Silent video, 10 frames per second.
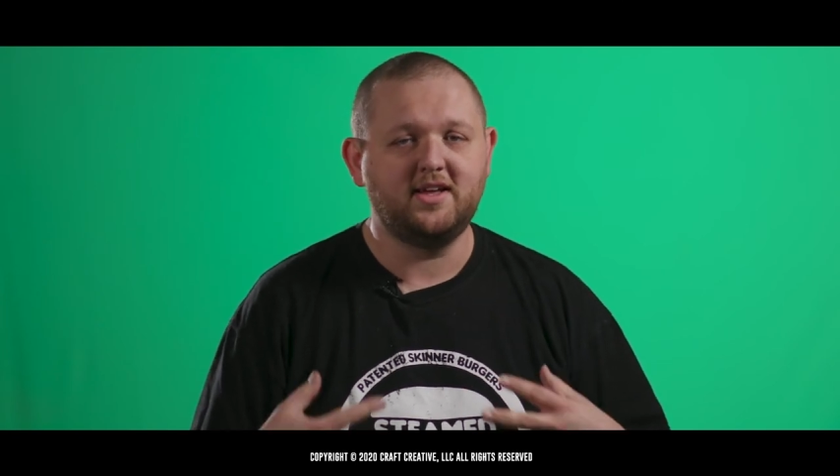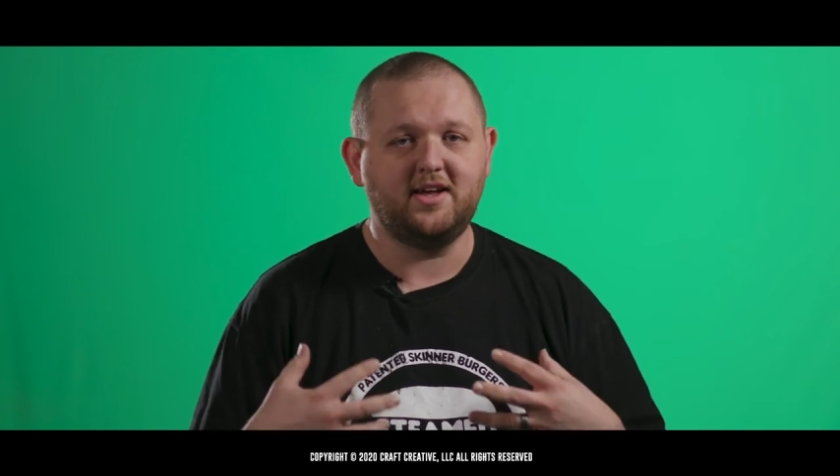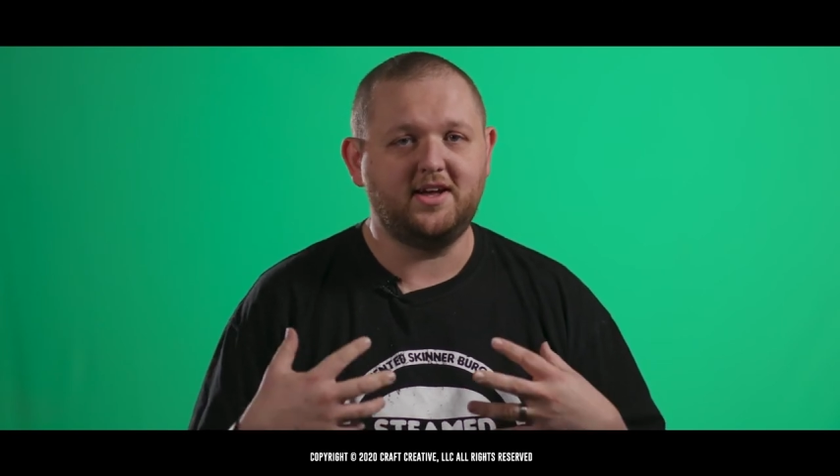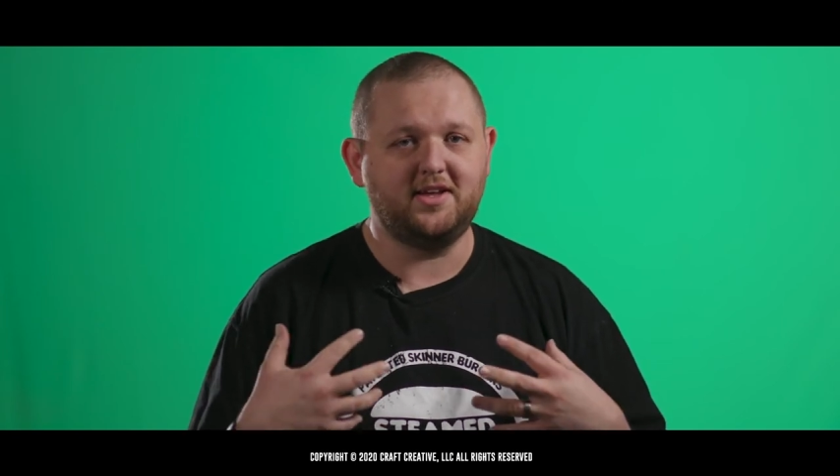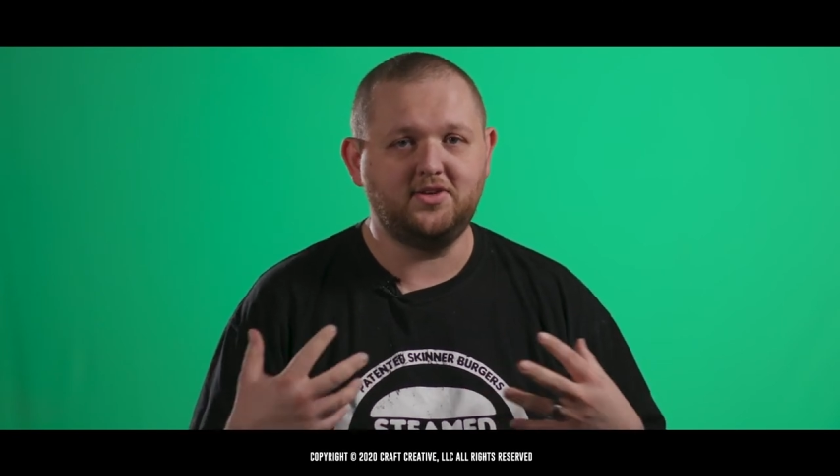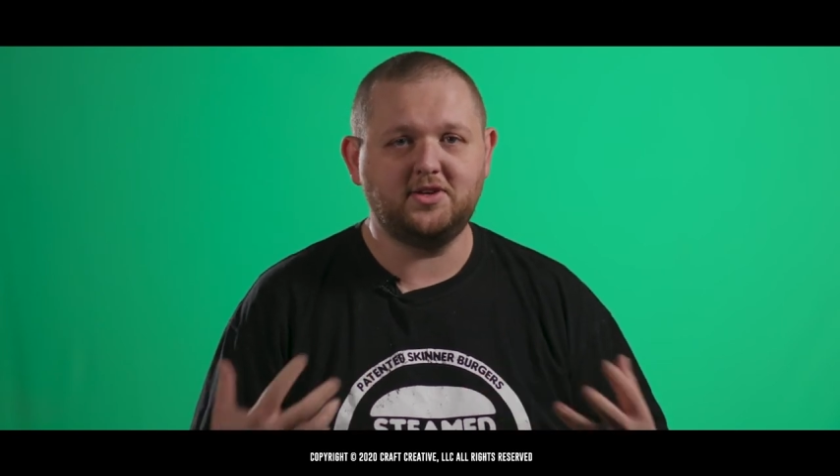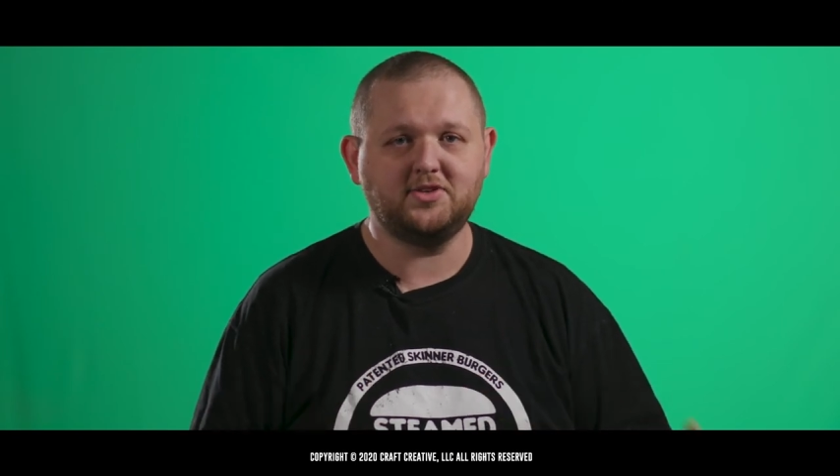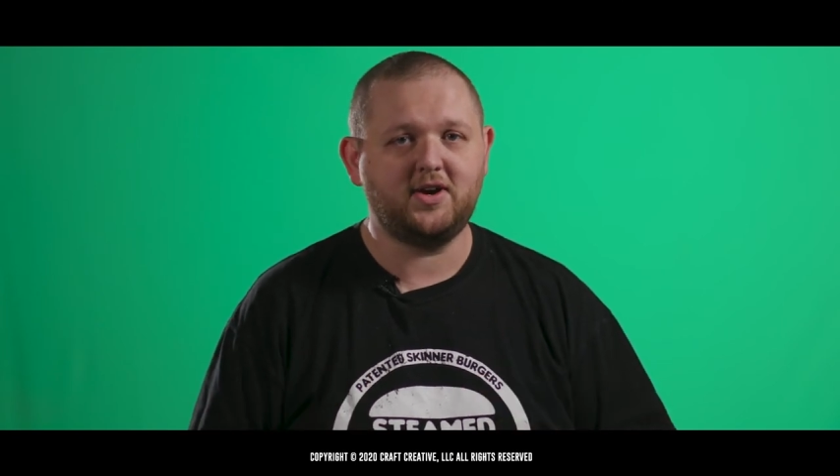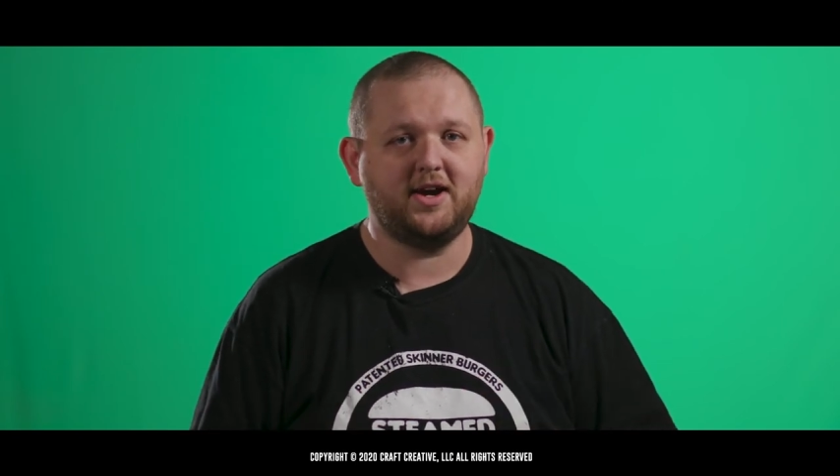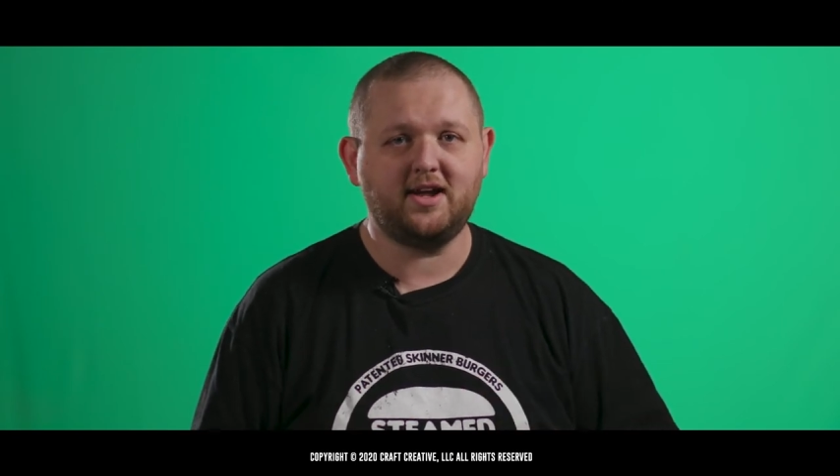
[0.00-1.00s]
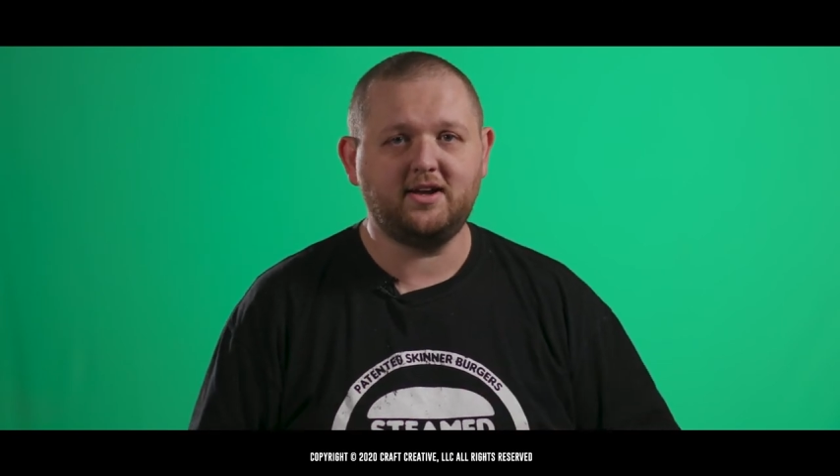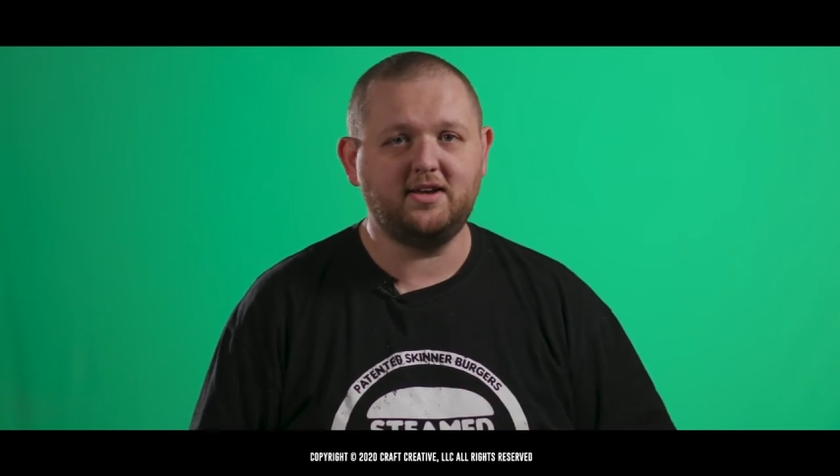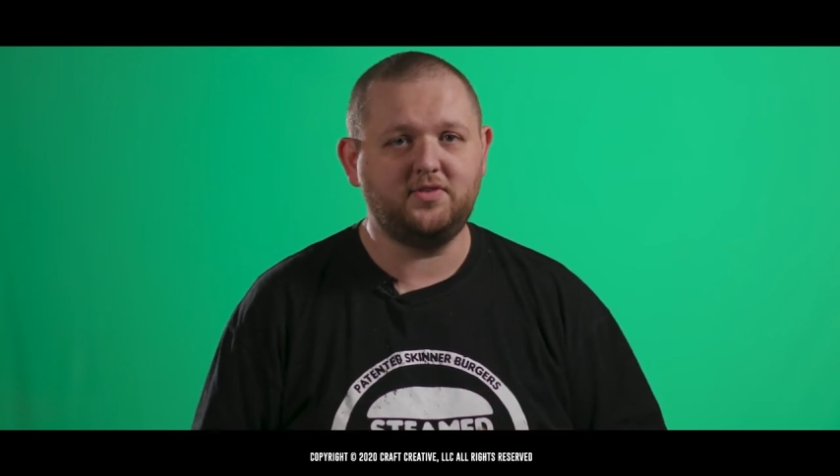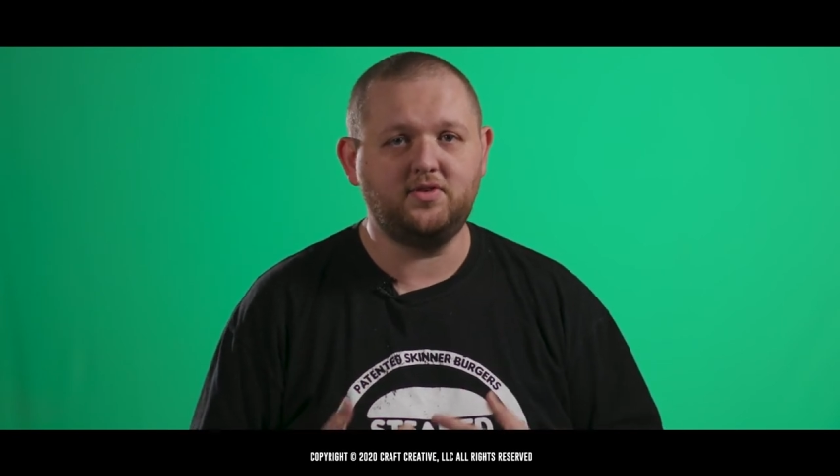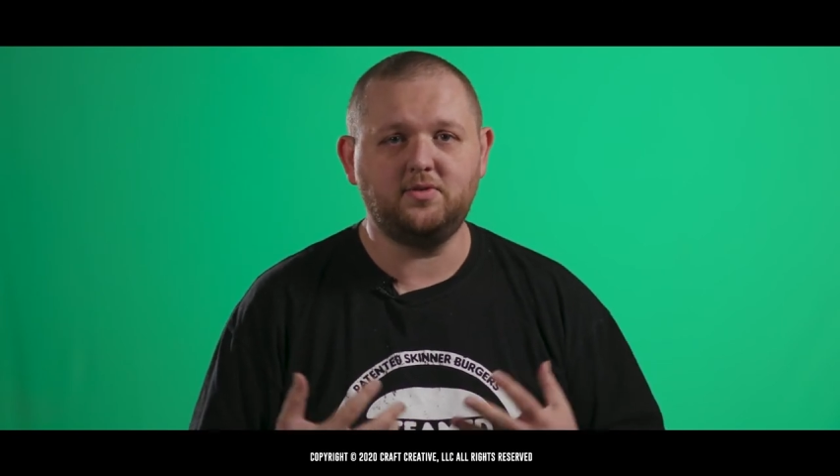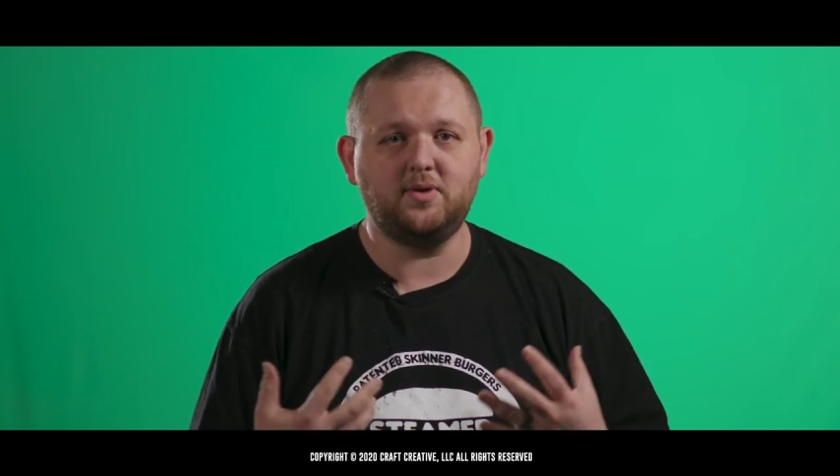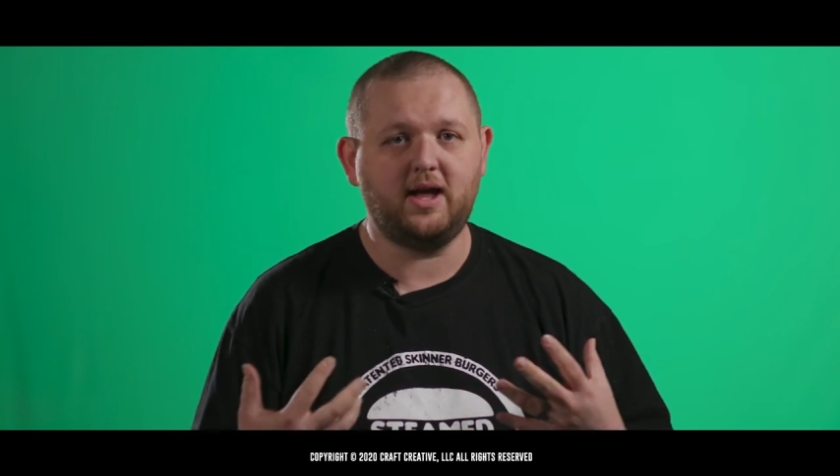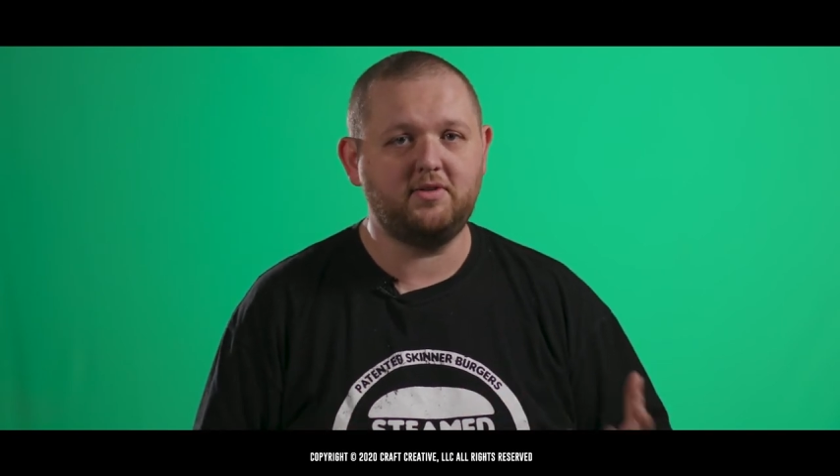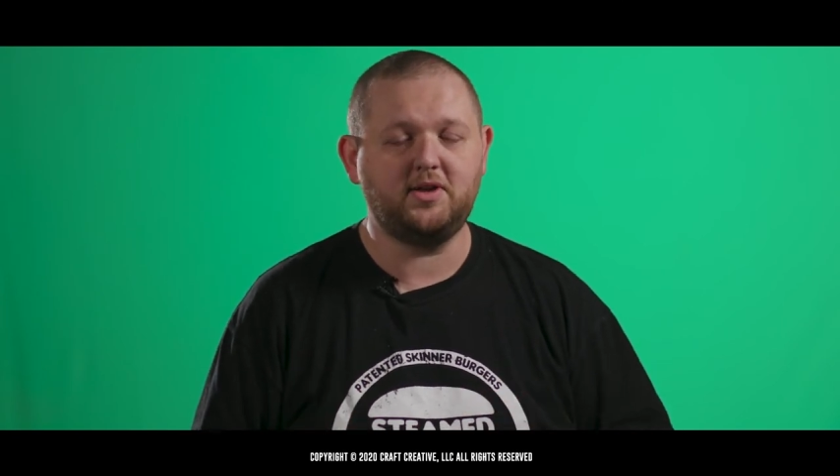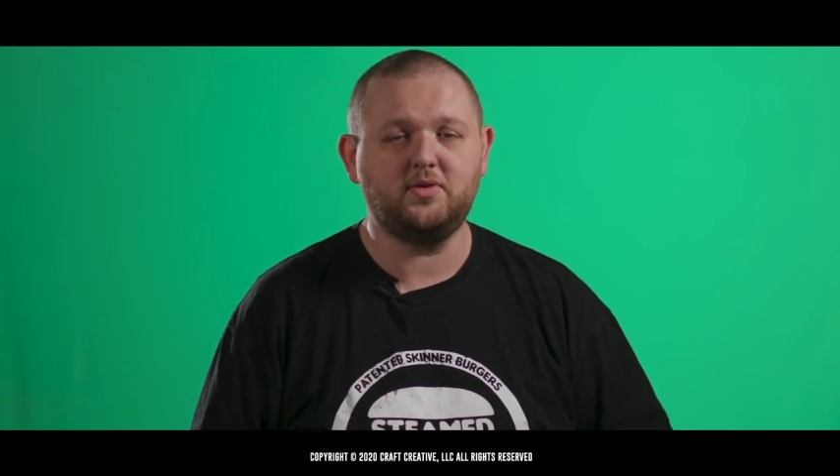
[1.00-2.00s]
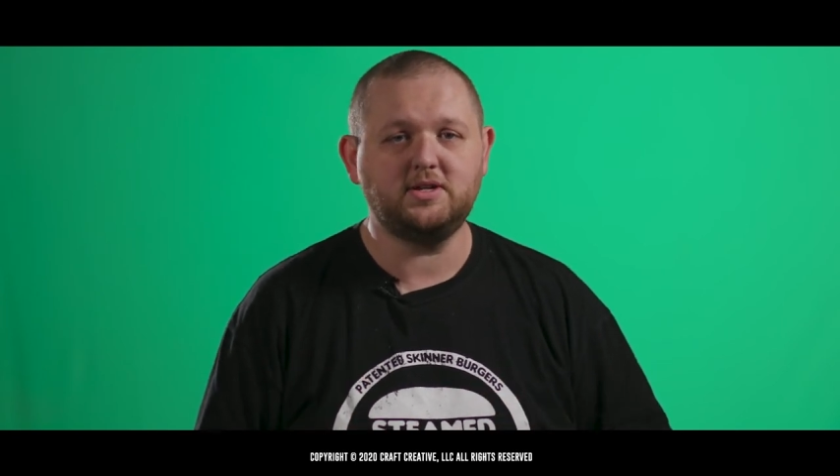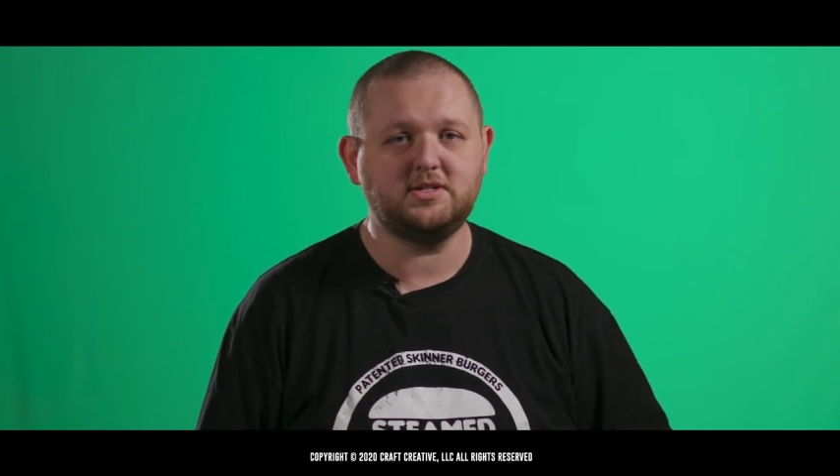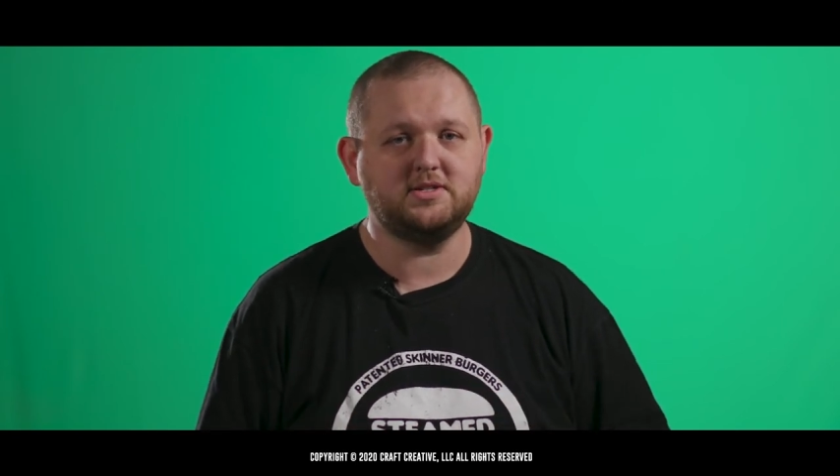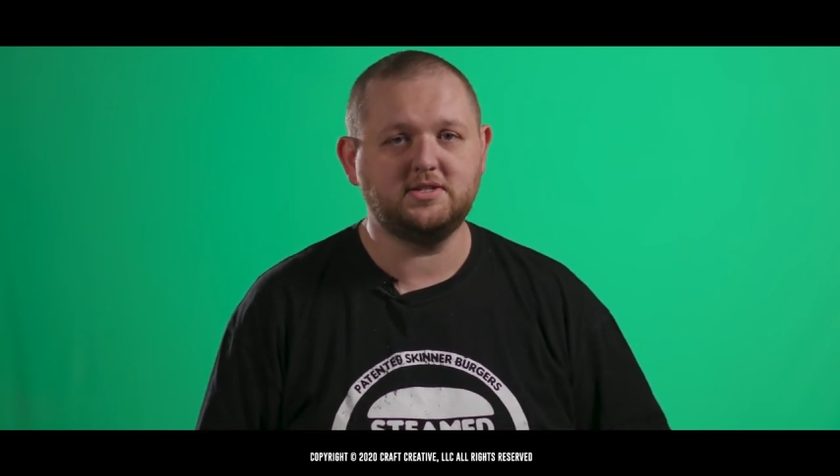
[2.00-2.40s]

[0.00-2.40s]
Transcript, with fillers: You can try it out, and if you have any questions,